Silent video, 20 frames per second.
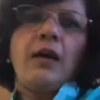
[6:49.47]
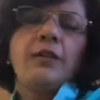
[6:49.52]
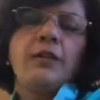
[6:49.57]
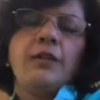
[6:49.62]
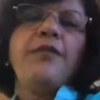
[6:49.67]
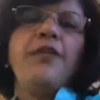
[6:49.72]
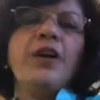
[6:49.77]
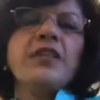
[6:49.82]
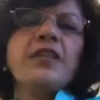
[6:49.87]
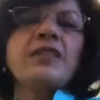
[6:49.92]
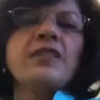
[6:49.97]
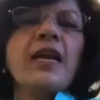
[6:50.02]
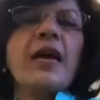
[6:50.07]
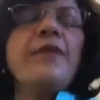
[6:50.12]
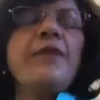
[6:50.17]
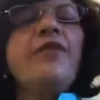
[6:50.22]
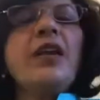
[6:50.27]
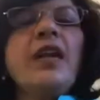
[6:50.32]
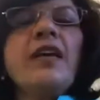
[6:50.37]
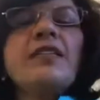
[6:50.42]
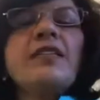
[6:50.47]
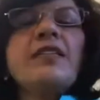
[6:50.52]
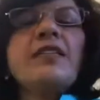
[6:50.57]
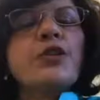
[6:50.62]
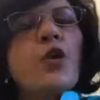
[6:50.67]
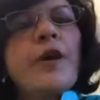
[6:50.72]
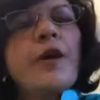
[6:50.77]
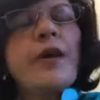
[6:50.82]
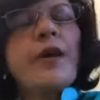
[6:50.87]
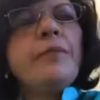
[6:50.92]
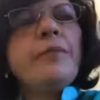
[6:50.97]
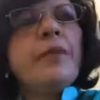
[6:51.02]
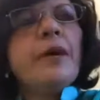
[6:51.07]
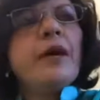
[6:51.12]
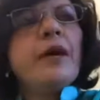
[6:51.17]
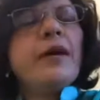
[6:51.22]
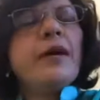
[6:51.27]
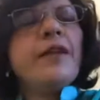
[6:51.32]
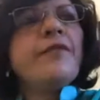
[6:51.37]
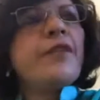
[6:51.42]
The first time when I saw him
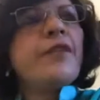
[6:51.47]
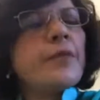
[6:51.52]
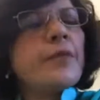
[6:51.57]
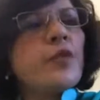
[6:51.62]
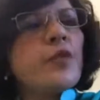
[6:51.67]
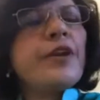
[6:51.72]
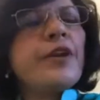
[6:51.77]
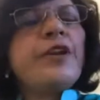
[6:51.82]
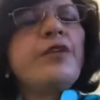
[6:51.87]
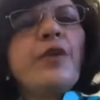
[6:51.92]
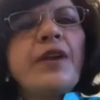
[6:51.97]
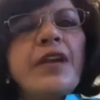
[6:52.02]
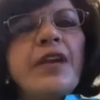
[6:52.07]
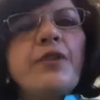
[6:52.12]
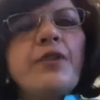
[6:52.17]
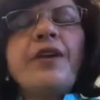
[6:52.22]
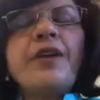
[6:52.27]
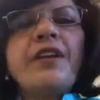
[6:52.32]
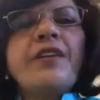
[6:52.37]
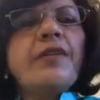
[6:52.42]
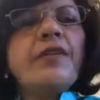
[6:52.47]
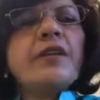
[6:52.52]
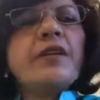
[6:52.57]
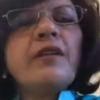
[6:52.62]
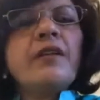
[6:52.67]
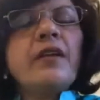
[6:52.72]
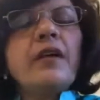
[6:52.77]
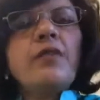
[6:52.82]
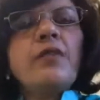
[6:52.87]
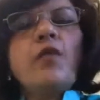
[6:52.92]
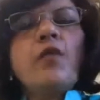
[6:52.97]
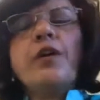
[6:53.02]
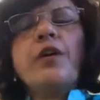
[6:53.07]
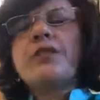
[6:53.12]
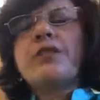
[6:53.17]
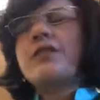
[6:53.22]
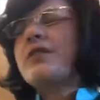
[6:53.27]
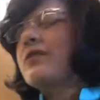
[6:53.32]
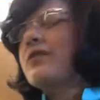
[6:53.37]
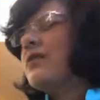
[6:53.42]
in February 2020, Vandana,
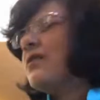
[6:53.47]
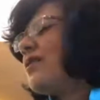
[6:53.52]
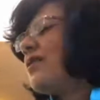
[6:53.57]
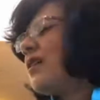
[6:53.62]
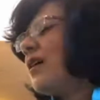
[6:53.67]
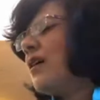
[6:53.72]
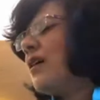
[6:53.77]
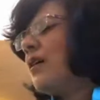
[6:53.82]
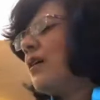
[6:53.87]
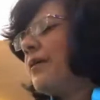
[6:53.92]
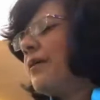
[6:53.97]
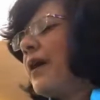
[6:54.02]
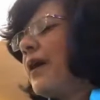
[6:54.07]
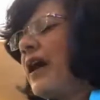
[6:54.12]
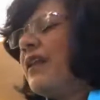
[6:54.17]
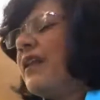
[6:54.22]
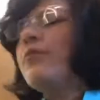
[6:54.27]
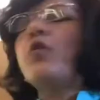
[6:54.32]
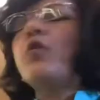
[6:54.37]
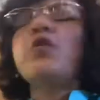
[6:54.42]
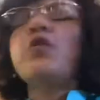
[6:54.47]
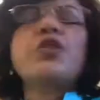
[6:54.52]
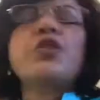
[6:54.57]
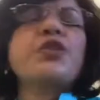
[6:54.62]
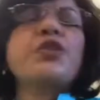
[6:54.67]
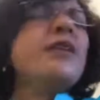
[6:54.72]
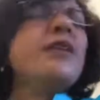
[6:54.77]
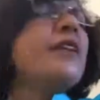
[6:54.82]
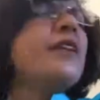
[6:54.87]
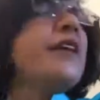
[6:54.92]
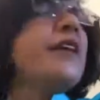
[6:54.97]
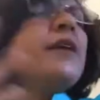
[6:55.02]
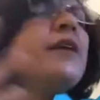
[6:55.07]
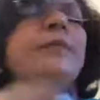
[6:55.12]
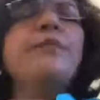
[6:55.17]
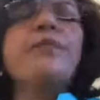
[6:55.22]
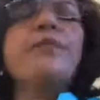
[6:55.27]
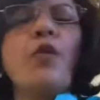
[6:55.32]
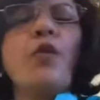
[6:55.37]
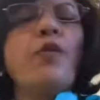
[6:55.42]
was an
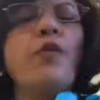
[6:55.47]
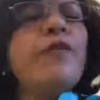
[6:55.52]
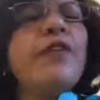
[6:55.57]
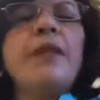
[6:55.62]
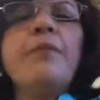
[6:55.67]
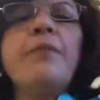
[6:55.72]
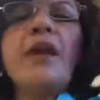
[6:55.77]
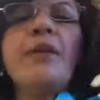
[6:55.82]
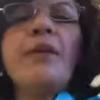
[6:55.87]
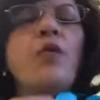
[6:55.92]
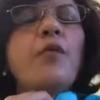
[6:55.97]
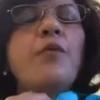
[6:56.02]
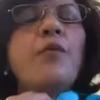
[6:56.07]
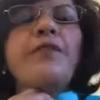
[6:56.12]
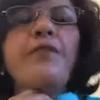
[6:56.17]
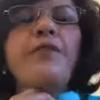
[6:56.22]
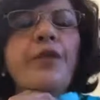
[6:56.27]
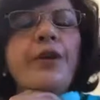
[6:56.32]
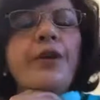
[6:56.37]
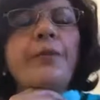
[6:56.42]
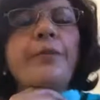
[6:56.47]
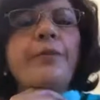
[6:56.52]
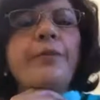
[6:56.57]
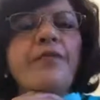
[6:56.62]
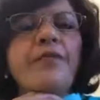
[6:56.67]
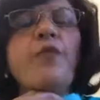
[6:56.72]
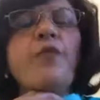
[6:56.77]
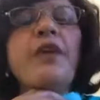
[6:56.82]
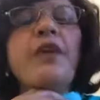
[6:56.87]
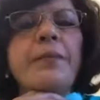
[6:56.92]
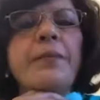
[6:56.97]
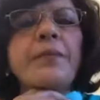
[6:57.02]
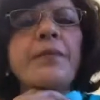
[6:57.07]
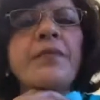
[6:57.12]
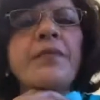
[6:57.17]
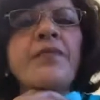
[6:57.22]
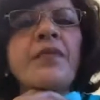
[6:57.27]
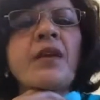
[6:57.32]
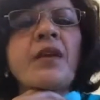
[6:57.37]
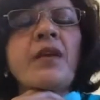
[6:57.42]
emotionally overwhelming moment for me.
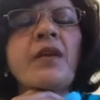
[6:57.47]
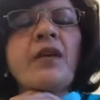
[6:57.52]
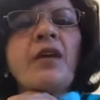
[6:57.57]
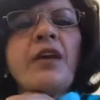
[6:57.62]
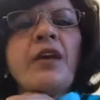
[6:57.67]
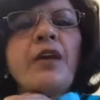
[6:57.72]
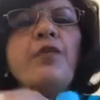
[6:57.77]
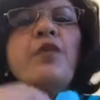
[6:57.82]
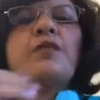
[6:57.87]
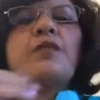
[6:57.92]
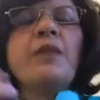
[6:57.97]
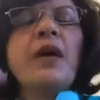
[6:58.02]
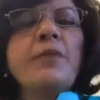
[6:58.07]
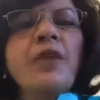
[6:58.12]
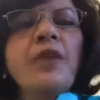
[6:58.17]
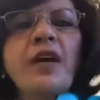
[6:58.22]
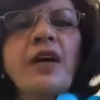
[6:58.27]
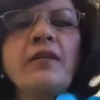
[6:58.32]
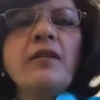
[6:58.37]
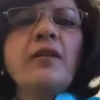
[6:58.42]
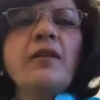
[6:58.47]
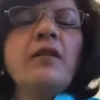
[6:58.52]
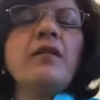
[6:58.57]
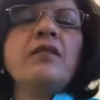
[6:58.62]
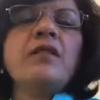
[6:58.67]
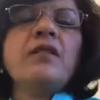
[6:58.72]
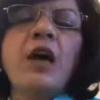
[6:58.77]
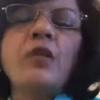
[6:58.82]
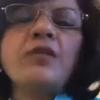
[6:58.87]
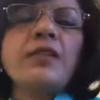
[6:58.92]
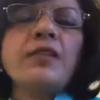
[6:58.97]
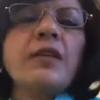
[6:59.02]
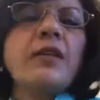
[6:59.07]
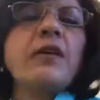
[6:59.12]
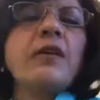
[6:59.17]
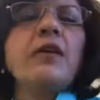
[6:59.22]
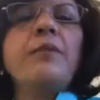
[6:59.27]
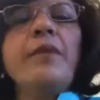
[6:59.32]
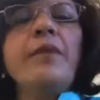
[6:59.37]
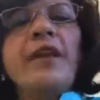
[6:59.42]
He was my brother,
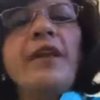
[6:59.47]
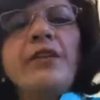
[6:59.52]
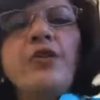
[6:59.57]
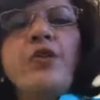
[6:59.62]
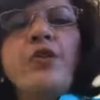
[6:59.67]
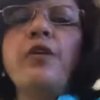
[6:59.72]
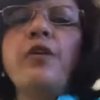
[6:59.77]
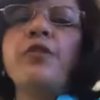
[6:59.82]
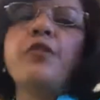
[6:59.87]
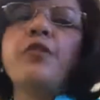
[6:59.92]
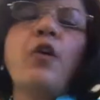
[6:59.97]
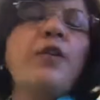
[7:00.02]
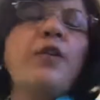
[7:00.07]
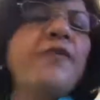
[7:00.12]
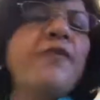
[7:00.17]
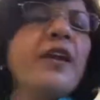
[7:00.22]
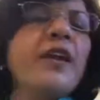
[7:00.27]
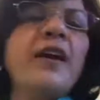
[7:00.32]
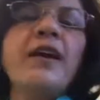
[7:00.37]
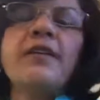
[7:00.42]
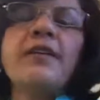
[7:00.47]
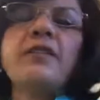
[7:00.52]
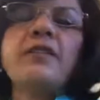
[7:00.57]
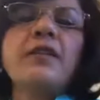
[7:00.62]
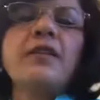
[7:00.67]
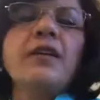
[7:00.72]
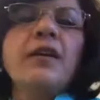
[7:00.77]
counselor, mentor, confidant,